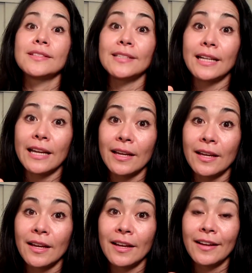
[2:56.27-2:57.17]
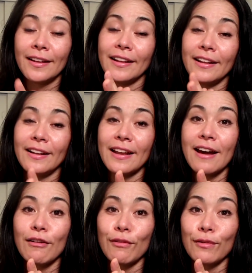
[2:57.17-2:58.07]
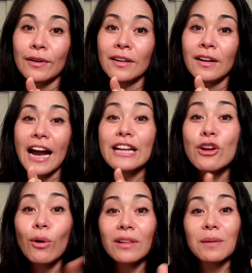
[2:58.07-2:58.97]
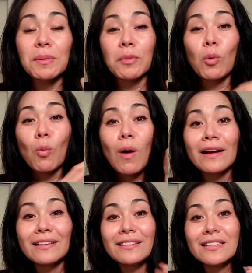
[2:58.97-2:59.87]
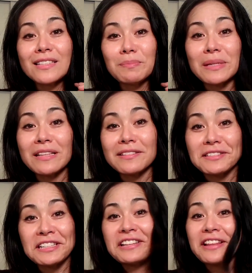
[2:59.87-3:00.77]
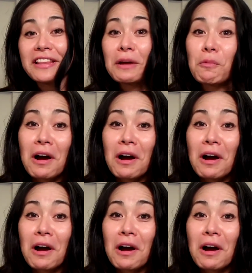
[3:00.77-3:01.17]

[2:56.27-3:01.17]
City. Now, I know a lot of people want to be in the city that they